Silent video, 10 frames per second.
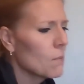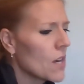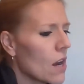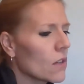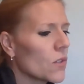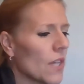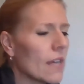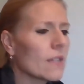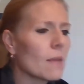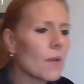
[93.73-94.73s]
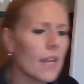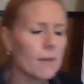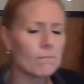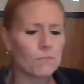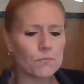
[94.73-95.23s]
Can Menards say to
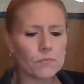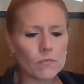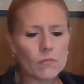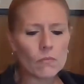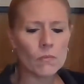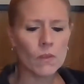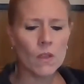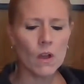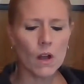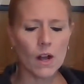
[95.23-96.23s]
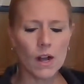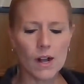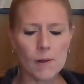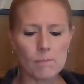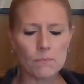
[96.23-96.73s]
somebody,
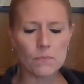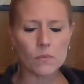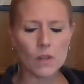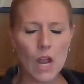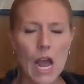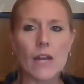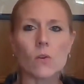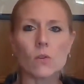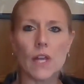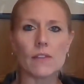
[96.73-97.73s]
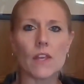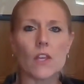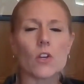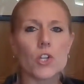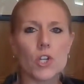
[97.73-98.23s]
I don't like
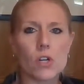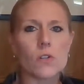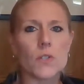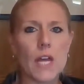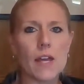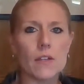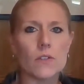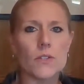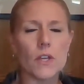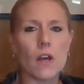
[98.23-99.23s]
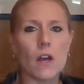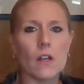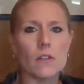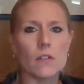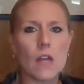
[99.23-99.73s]
that your shirt says
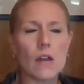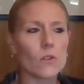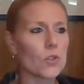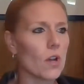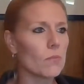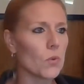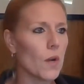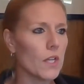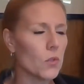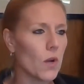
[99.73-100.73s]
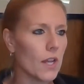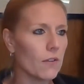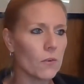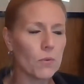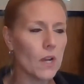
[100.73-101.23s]
Donald Trump
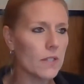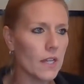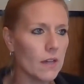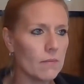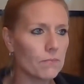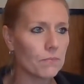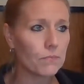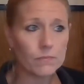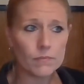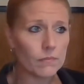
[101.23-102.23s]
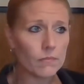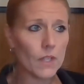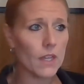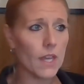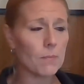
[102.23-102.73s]
2020 for president,
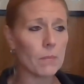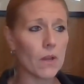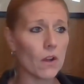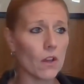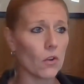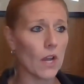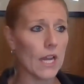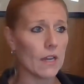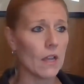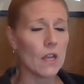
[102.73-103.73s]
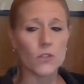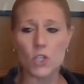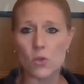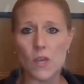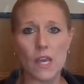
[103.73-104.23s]
keep America great,
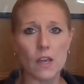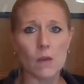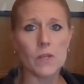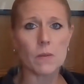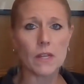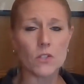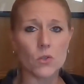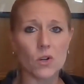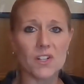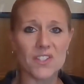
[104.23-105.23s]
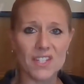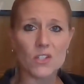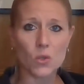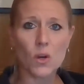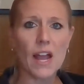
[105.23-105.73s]
so you can't come into my store? Does the
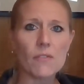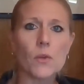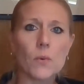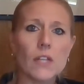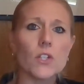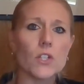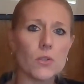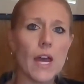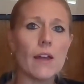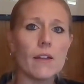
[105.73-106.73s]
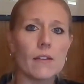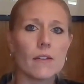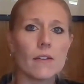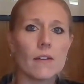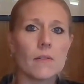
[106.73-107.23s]
store have the right to do that?